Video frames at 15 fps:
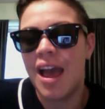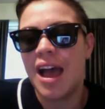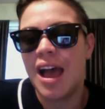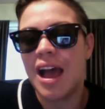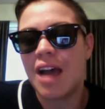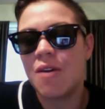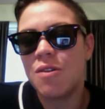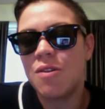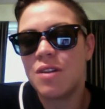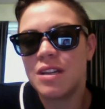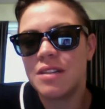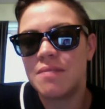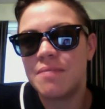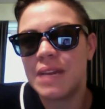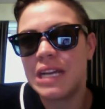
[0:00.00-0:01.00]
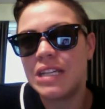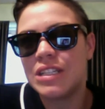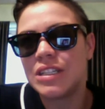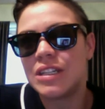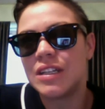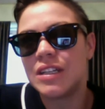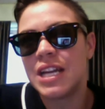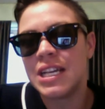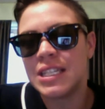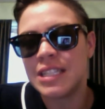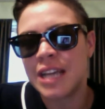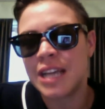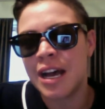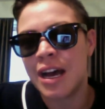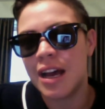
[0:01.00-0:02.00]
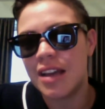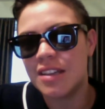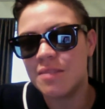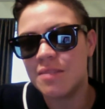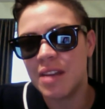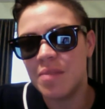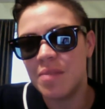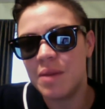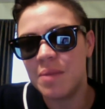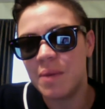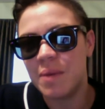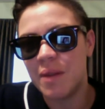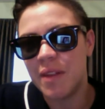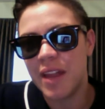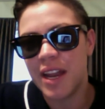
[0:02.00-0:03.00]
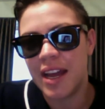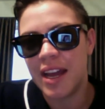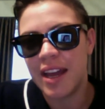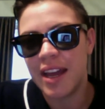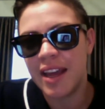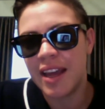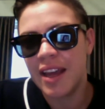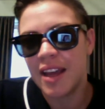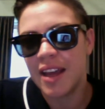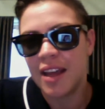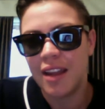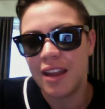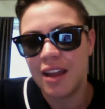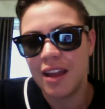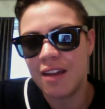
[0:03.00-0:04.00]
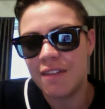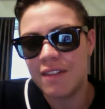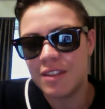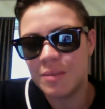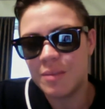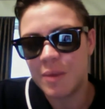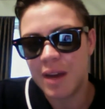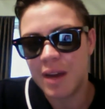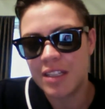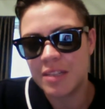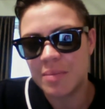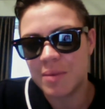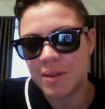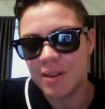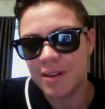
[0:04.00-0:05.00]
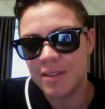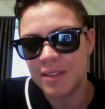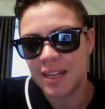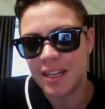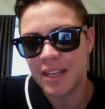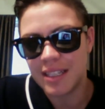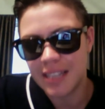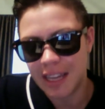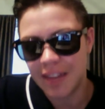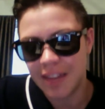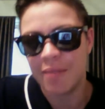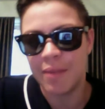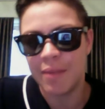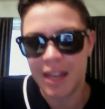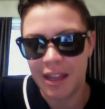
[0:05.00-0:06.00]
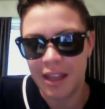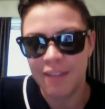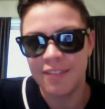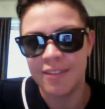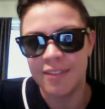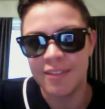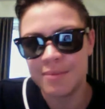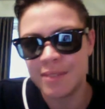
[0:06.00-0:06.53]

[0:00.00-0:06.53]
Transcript: I would make sure that I saw as many people that I love as possible and tell them that I love them.